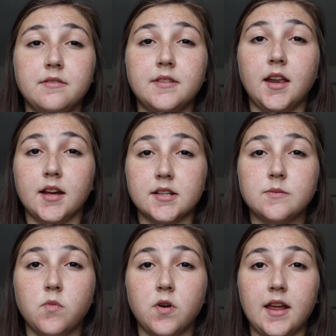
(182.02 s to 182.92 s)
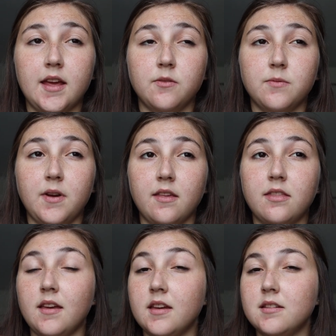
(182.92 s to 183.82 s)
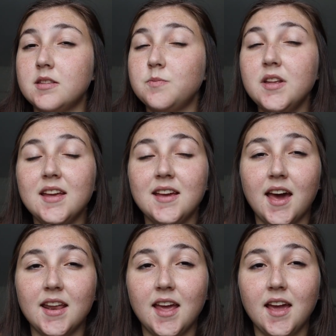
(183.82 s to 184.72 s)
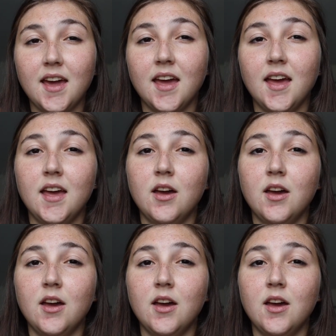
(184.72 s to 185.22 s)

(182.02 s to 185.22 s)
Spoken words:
the next morning with a splitting headache,